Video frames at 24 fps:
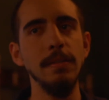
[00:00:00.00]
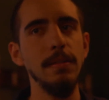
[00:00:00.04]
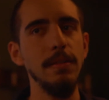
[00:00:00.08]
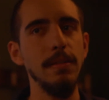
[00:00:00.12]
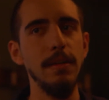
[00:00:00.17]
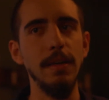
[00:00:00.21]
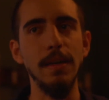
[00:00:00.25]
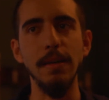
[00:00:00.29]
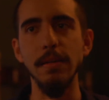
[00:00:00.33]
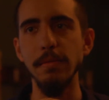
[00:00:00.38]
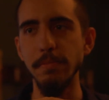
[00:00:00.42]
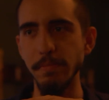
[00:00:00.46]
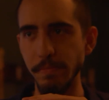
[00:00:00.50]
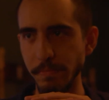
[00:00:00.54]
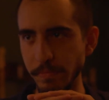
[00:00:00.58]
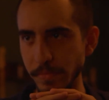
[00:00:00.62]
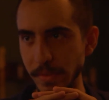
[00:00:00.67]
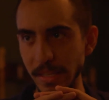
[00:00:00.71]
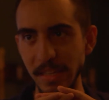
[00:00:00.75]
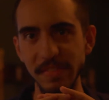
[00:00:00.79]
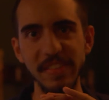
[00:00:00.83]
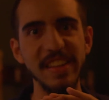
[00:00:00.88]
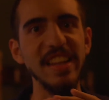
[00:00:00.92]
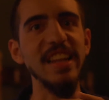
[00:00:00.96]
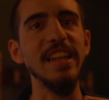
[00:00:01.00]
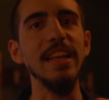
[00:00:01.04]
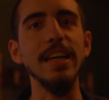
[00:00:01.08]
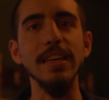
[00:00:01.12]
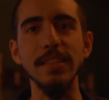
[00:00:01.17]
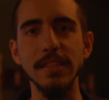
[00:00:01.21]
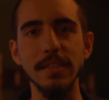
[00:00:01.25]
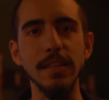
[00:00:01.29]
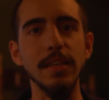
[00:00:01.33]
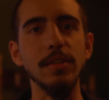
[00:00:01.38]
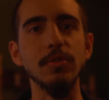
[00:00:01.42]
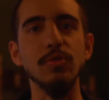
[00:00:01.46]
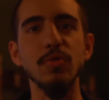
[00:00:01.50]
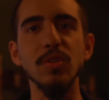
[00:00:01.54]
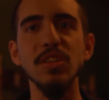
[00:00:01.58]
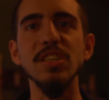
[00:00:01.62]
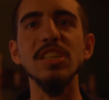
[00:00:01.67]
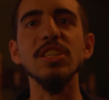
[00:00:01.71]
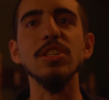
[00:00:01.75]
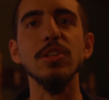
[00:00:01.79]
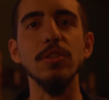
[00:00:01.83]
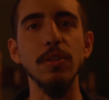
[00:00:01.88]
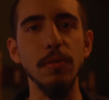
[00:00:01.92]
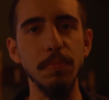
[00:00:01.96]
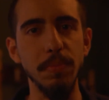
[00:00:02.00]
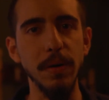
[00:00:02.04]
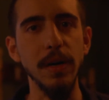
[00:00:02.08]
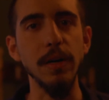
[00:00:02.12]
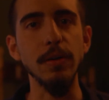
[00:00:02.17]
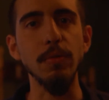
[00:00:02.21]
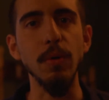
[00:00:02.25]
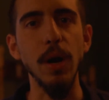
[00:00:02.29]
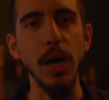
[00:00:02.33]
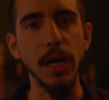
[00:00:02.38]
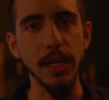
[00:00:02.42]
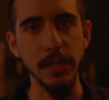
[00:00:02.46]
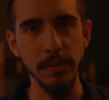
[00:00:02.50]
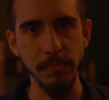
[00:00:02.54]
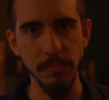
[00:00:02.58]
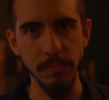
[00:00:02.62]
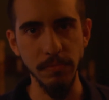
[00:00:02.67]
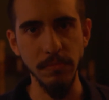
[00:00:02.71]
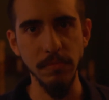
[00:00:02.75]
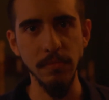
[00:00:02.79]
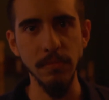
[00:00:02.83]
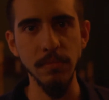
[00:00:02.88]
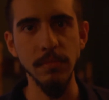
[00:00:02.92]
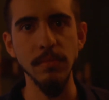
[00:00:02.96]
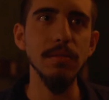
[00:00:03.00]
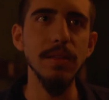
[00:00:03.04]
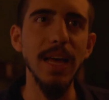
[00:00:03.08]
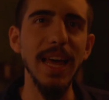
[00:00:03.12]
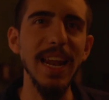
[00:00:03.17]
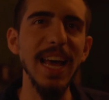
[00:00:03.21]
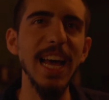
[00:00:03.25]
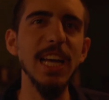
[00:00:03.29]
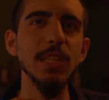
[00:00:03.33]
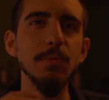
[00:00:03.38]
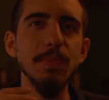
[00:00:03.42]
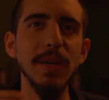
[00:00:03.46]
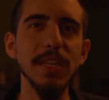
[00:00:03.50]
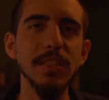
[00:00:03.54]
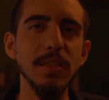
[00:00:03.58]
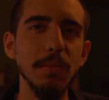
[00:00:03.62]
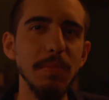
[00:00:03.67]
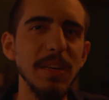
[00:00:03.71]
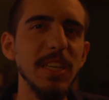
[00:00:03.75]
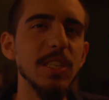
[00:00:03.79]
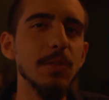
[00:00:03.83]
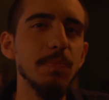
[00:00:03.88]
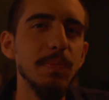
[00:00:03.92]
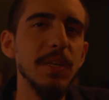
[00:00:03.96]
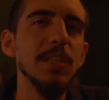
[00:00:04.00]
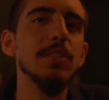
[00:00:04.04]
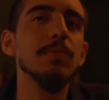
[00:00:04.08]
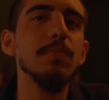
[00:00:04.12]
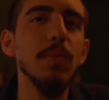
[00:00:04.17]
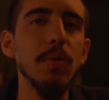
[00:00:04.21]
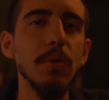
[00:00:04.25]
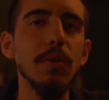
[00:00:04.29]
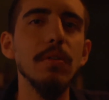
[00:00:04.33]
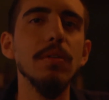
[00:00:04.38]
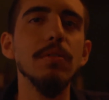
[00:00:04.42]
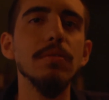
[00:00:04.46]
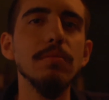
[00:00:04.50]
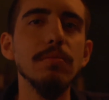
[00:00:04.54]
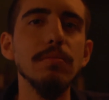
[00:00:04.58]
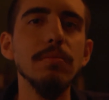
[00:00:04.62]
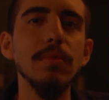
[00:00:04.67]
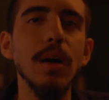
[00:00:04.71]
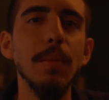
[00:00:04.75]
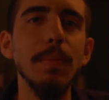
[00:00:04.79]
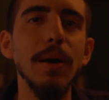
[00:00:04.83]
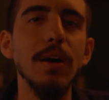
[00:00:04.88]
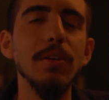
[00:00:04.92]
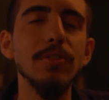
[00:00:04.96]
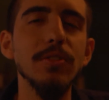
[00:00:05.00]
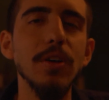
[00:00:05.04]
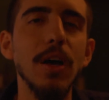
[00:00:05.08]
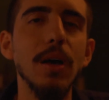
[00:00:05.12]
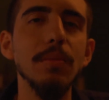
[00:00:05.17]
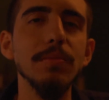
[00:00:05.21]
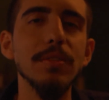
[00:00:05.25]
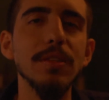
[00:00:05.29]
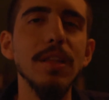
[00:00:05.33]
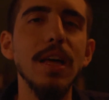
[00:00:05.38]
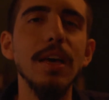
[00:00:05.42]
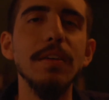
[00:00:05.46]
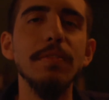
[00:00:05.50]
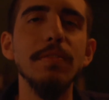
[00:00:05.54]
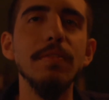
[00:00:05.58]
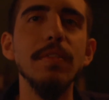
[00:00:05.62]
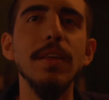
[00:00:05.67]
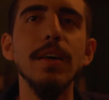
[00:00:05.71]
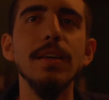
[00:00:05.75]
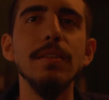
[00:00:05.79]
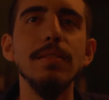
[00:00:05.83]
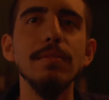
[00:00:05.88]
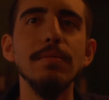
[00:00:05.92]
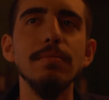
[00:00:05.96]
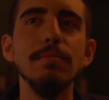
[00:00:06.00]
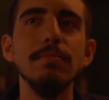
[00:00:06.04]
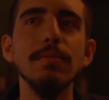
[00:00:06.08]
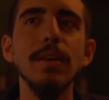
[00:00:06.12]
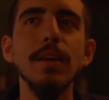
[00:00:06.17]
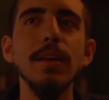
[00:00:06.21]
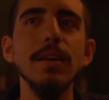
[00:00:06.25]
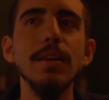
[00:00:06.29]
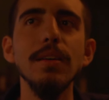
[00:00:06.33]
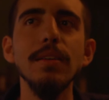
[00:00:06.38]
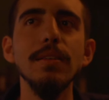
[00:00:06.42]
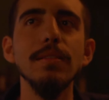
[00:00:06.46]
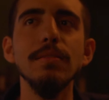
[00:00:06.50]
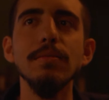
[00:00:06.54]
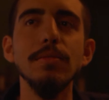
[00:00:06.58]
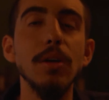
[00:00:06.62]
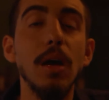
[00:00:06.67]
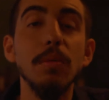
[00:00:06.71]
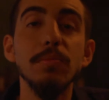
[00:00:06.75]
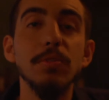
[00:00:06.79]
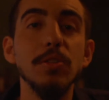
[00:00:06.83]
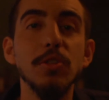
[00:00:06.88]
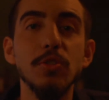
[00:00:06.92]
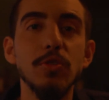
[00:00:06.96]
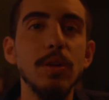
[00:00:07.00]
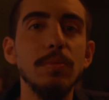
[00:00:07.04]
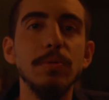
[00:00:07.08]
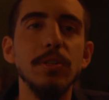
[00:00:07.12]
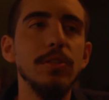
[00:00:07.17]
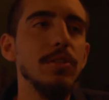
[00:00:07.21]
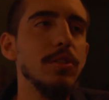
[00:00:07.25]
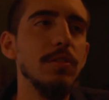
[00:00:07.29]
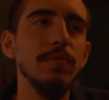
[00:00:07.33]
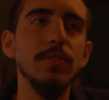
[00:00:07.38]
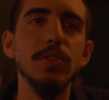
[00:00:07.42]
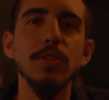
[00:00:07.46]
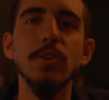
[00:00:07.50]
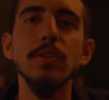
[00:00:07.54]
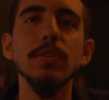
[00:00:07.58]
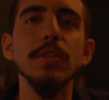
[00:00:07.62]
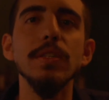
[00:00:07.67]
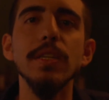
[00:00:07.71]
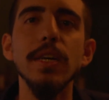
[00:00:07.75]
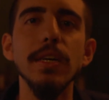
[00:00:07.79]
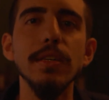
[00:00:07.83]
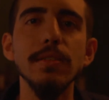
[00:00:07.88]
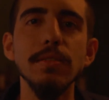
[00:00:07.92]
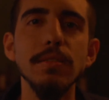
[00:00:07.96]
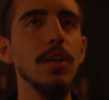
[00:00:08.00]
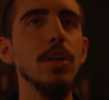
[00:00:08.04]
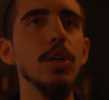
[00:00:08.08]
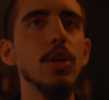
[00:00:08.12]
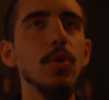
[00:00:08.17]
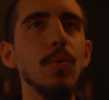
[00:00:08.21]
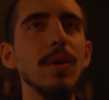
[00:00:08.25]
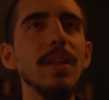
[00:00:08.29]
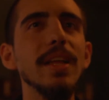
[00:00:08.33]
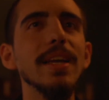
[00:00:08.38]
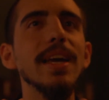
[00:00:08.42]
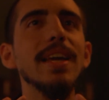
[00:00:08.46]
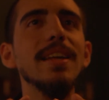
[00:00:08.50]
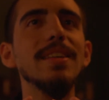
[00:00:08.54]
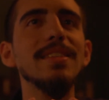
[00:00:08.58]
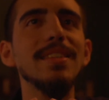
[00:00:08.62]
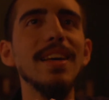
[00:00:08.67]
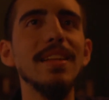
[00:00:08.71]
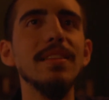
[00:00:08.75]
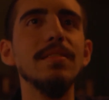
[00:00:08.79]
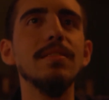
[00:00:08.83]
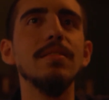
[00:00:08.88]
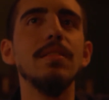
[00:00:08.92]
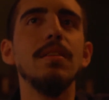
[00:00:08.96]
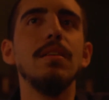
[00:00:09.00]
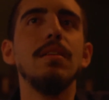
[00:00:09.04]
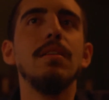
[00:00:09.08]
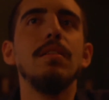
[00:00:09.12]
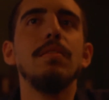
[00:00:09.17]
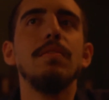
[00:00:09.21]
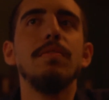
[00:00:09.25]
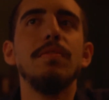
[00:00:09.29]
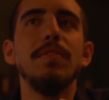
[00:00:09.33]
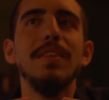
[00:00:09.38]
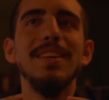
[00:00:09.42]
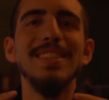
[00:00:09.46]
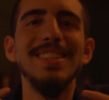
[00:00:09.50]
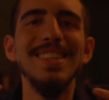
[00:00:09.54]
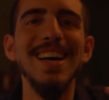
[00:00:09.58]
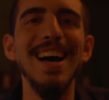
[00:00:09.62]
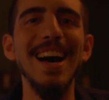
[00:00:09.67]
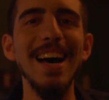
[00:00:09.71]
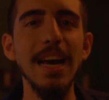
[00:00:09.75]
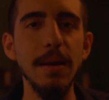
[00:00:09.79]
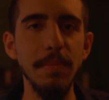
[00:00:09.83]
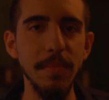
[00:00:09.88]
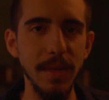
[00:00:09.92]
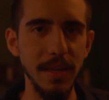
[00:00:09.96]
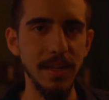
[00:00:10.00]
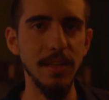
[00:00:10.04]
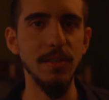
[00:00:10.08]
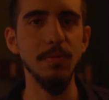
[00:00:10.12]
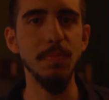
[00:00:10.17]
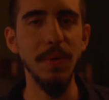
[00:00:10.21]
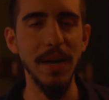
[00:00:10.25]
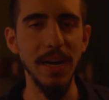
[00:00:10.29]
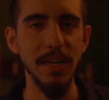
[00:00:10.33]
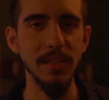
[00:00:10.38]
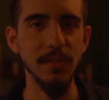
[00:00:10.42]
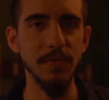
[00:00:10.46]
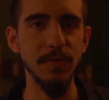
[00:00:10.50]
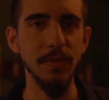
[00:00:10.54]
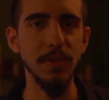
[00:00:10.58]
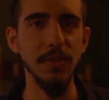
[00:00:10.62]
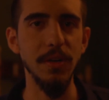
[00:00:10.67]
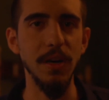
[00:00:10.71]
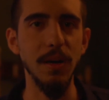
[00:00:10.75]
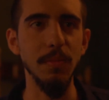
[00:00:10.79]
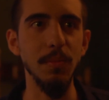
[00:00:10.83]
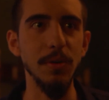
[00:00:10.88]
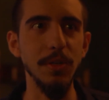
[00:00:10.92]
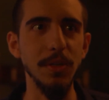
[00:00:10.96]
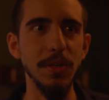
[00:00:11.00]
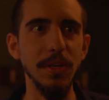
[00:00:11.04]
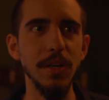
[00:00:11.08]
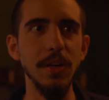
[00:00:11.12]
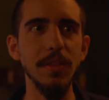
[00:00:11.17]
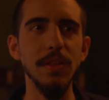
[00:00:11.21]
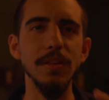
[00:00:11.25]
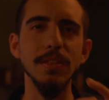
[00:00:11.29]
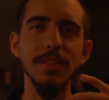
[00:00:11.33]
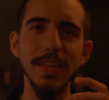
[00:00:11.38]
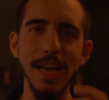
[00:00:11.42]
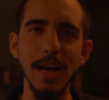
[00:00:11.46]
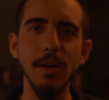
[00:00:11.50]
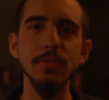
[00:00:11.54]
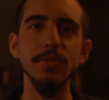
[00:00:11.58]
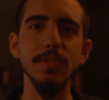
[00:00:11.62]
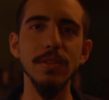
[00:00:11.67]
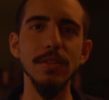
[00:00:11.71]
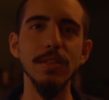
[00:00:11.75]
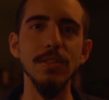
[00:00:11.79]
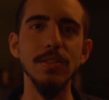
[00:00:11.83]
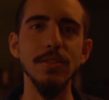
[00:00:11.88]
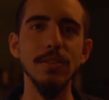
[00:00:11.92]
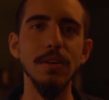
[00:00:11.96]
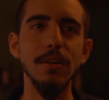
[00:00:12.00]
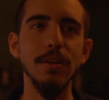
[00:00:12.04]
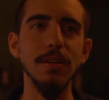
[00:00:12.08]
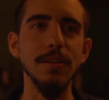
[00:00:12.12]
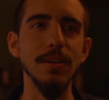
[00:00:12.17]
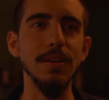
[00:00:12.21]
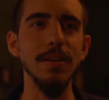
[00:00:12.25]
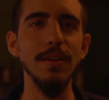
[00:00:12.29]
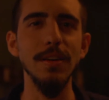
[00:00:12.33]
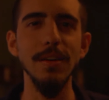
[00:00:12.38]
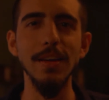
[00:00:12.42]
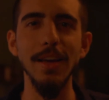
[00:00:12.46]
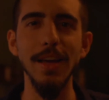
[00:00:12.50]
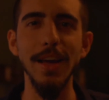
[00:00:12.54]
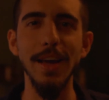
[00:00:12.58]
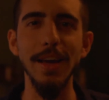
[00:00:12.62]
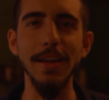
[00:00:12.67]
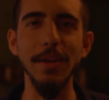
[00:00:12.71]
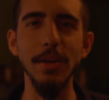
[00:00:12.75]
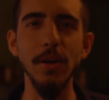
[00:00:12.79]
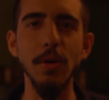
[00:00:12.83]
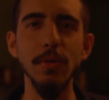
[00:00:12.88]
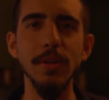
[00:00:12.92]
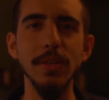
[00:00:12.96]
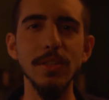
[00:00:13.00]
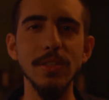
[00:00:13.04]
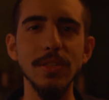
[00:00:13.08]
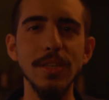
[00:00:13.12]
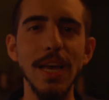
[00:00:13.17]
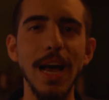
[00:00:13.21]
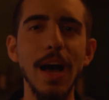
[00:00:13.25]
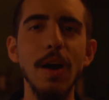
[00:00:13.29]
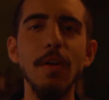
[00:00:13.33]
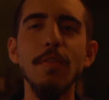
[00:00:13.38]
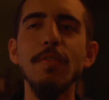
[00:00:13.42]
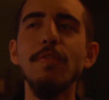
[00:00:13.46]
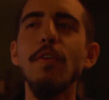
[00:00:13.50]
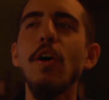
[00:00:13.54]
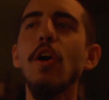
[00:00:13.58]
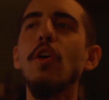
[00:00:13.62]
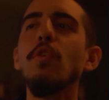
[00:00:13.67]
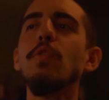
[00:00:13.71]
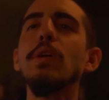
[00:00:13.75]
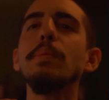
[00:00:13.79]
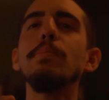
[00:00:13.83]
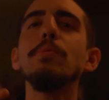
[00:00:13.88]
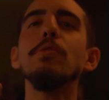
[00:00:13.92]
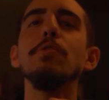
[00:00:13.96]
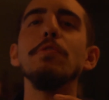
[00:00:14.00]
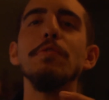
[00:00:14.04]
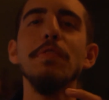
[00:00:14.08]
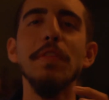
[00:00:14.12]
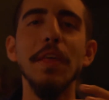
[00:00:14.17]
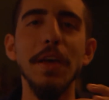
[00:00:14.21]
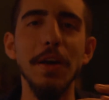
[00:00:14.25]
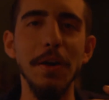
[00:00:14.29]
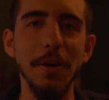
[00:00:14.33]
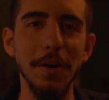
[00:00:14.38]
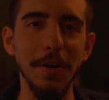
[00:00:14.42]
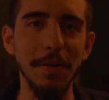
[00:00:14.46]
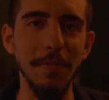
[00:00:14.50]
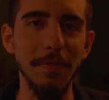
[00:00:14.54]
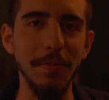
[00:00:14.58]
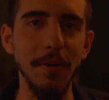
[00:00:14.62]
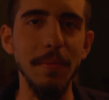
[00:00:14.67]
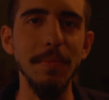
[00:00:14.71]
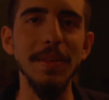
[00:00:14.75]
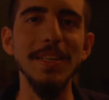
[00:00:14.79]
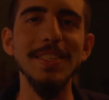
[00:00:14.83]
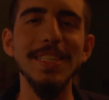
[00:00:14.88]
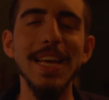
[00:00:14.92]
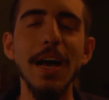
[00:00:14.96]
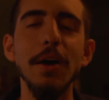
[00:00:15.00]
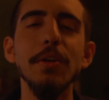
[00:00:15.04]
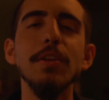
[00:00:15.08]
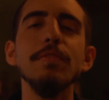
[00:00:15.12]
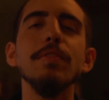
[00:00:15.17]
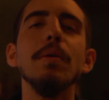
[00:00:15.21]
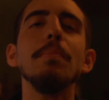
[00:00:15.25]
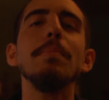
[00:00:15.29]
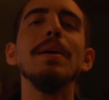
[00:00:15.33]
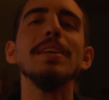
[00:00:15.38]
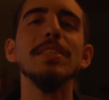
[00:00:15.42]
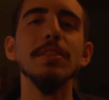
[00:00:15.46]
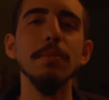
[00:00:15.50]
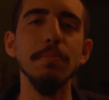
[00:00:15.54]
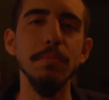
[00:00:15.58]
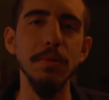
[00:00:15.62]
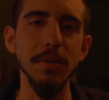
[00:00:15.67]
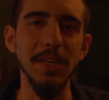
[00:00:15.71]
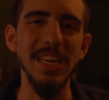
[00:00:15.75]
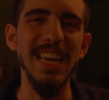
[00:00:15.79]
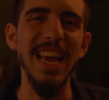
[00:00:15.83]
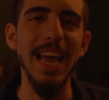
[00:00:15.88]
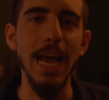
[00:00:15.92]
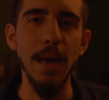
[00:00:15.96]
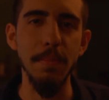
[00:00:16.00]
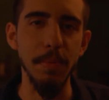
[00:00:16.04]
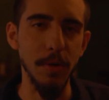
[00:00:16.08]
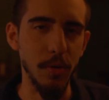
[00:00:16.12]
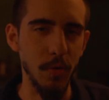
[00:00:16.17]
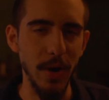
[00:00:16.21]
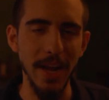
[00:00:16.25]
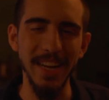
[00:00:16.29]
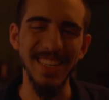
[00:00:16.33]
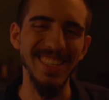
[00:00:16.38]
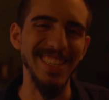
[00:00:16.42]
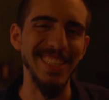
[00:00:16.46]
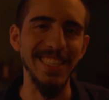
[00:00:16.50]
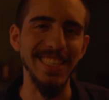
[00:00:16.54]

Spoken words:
and even less like traditional punk rock. That aspect to me speaks more about Tom's life than Tom's descriptions of his early days. You really get a sense of the time that has passed for Tom when you hear the sounds in this song and notice how far removed they are from the sound of a Mesa Boogie amp cranked to